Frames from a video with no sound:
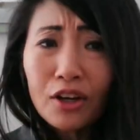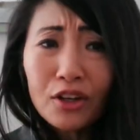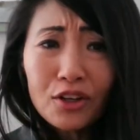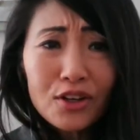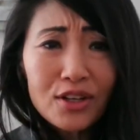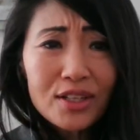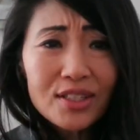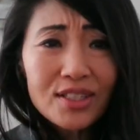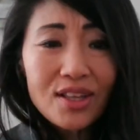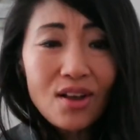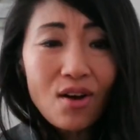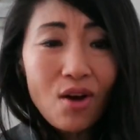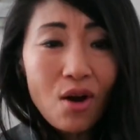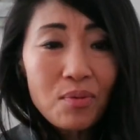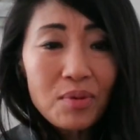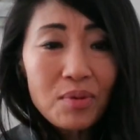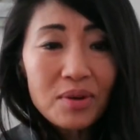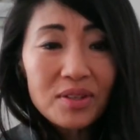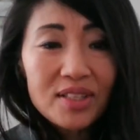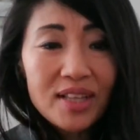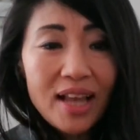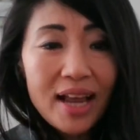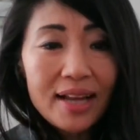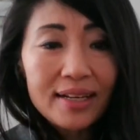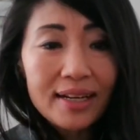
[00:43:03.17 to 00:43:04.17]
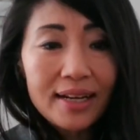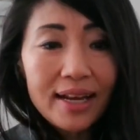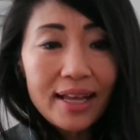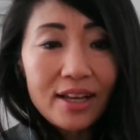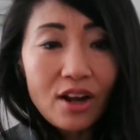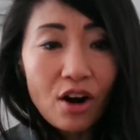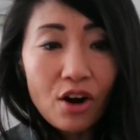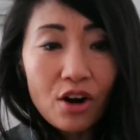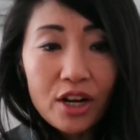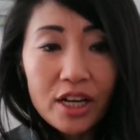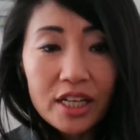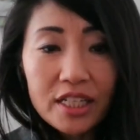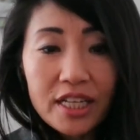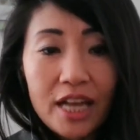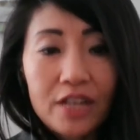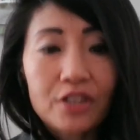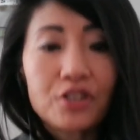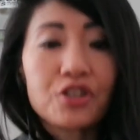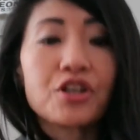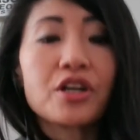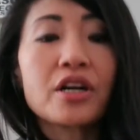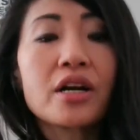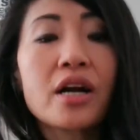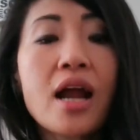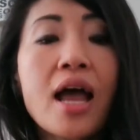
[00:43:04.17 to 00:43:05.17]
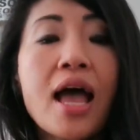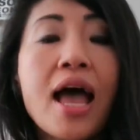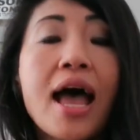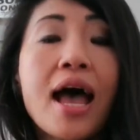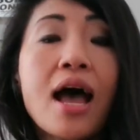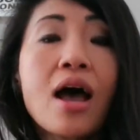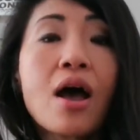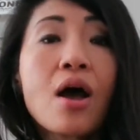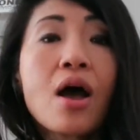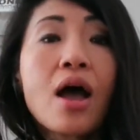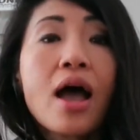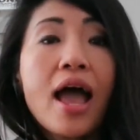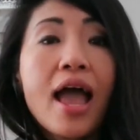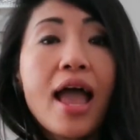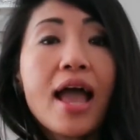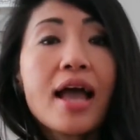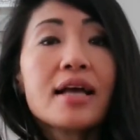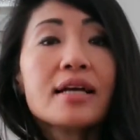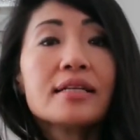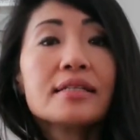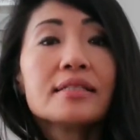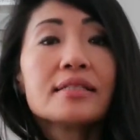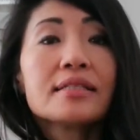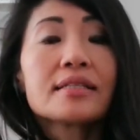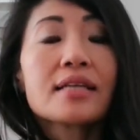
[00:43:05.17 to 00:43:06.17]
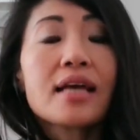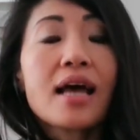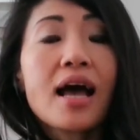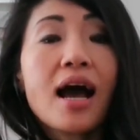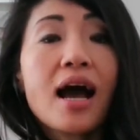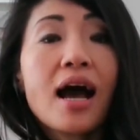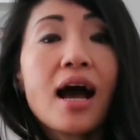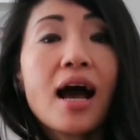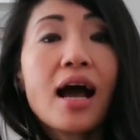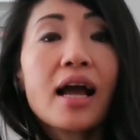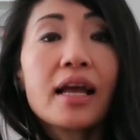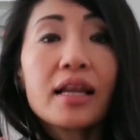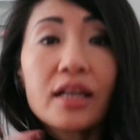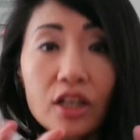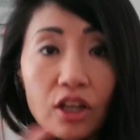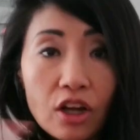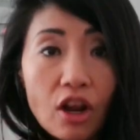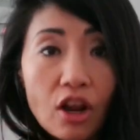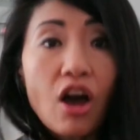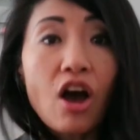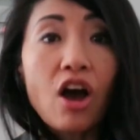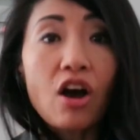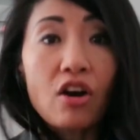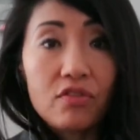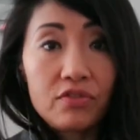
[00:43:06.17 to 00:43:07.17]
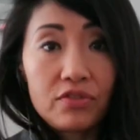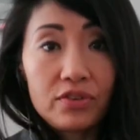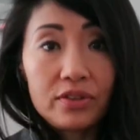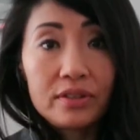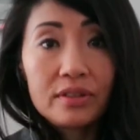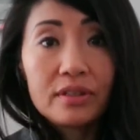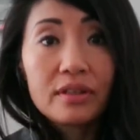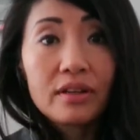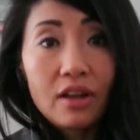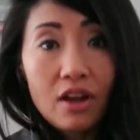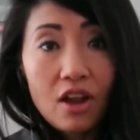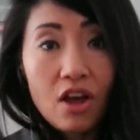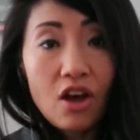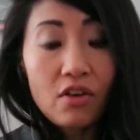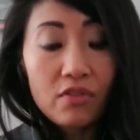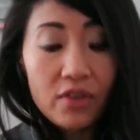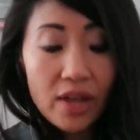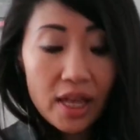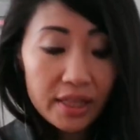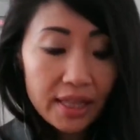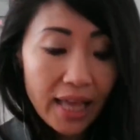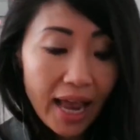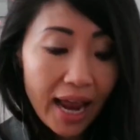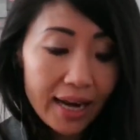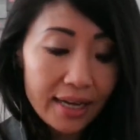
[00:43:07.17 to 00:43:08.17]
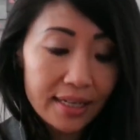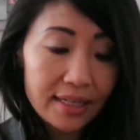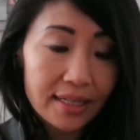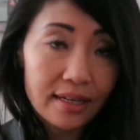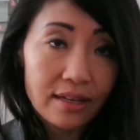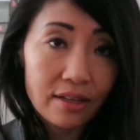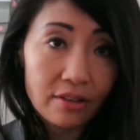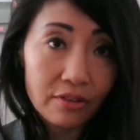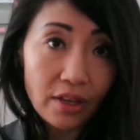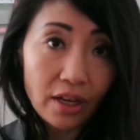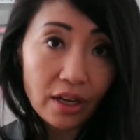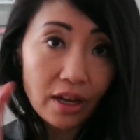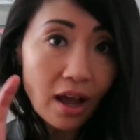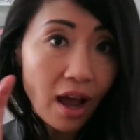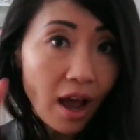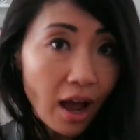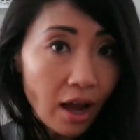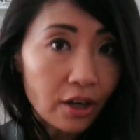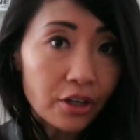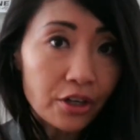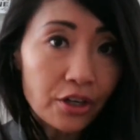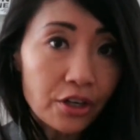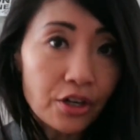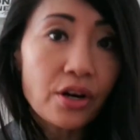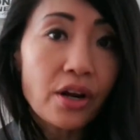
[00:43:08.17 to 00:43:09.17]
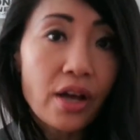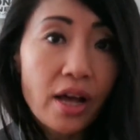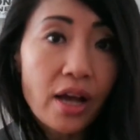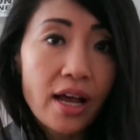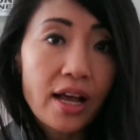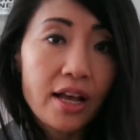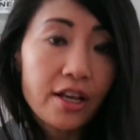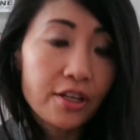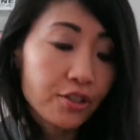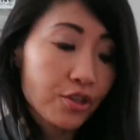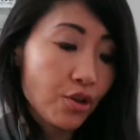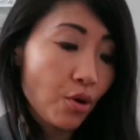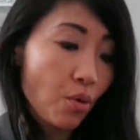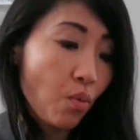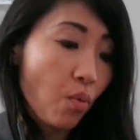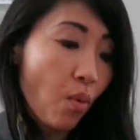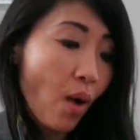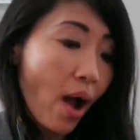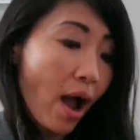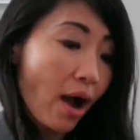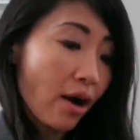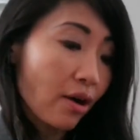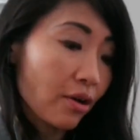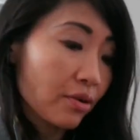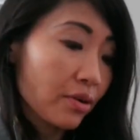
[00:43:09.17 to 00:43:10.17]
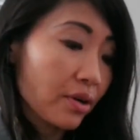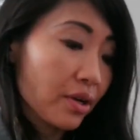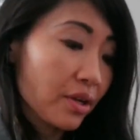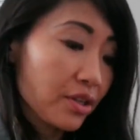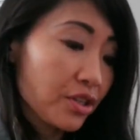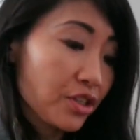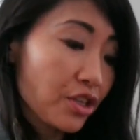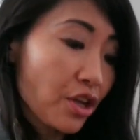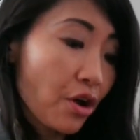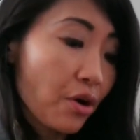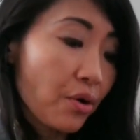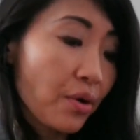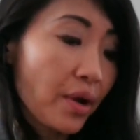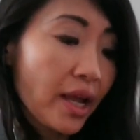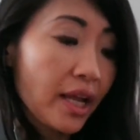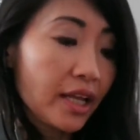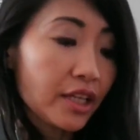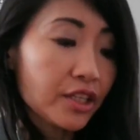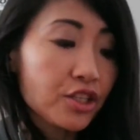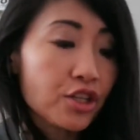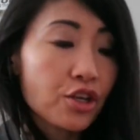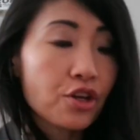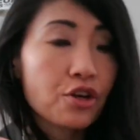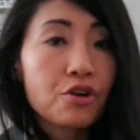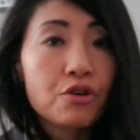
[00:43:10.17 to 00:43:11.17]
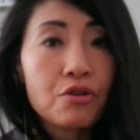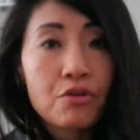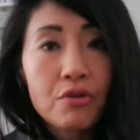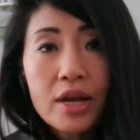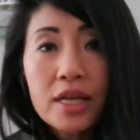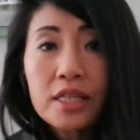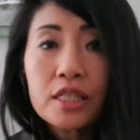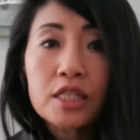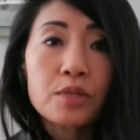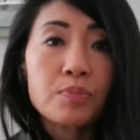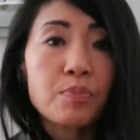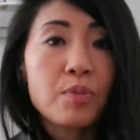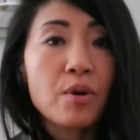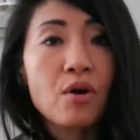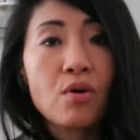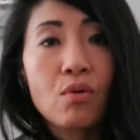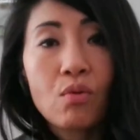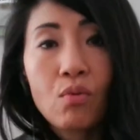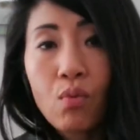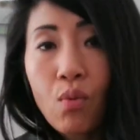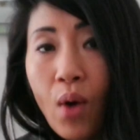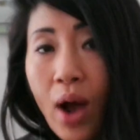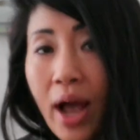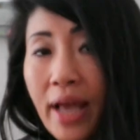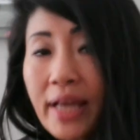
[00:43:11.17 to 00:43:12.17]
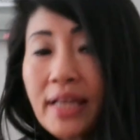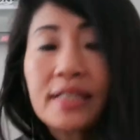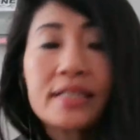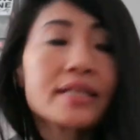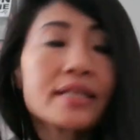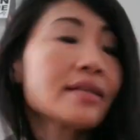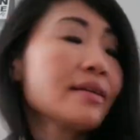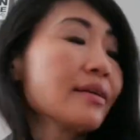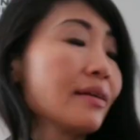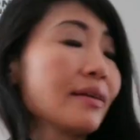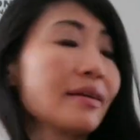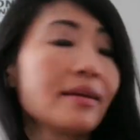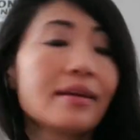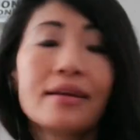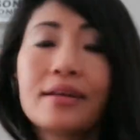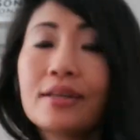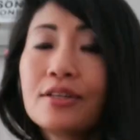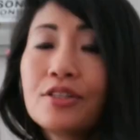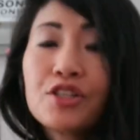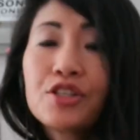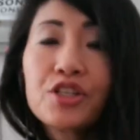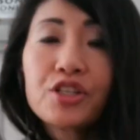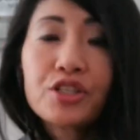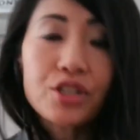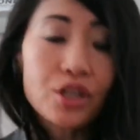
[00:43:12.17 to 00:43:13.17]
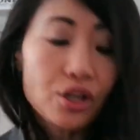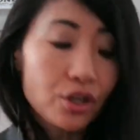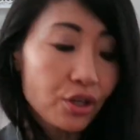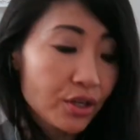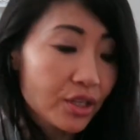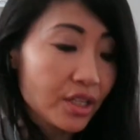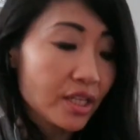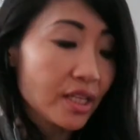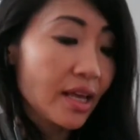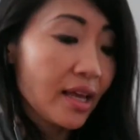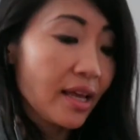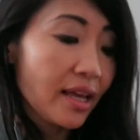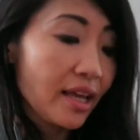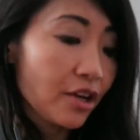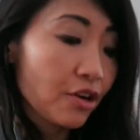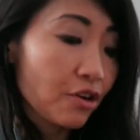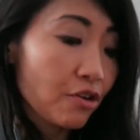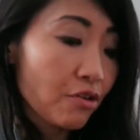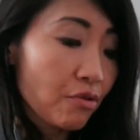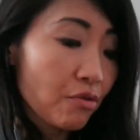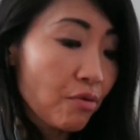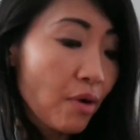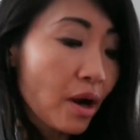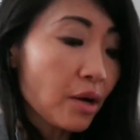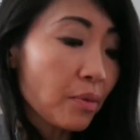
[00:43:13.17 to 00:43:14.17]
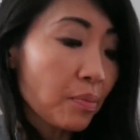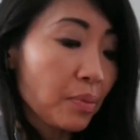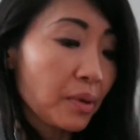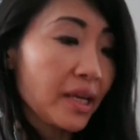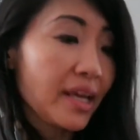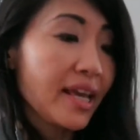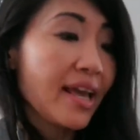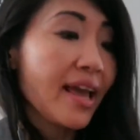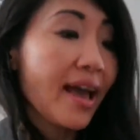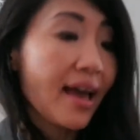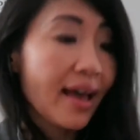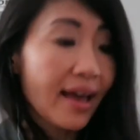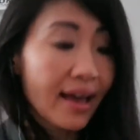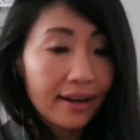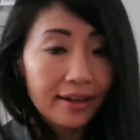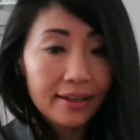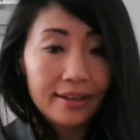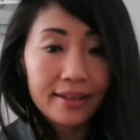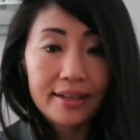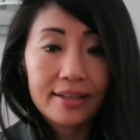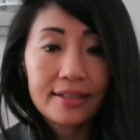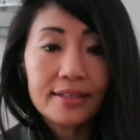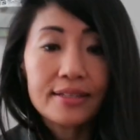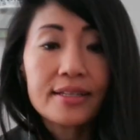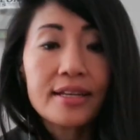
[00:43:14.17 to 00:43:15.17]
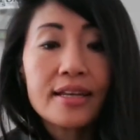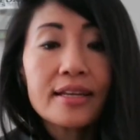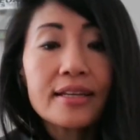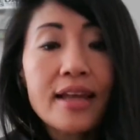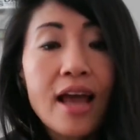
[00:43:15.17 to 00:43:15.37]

Looks almost kind of like architecture. And I love that the color as well. So it's crisp white, just looks incredibly elegant.